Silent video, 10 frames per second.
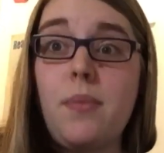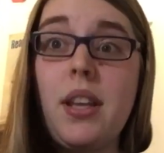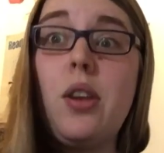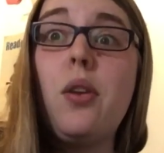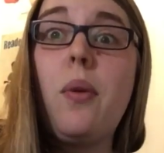my
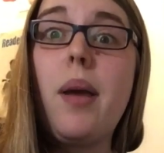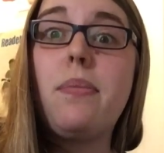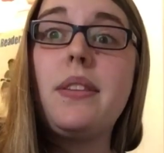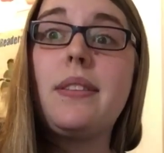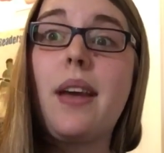cue to wrap
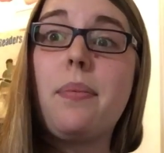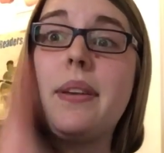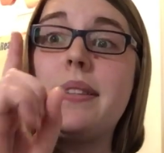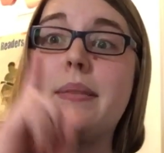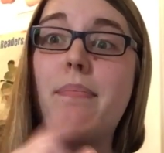this up
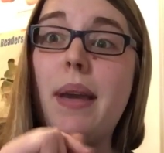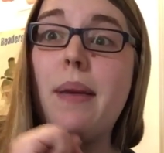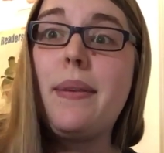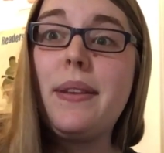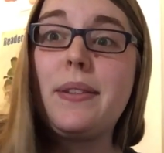because the
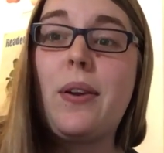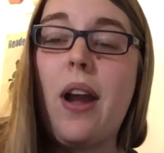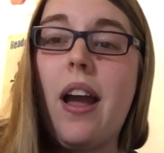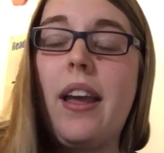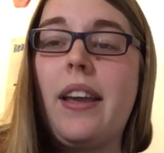baby is
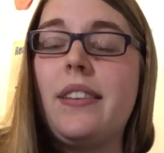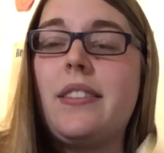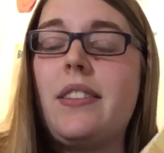crying.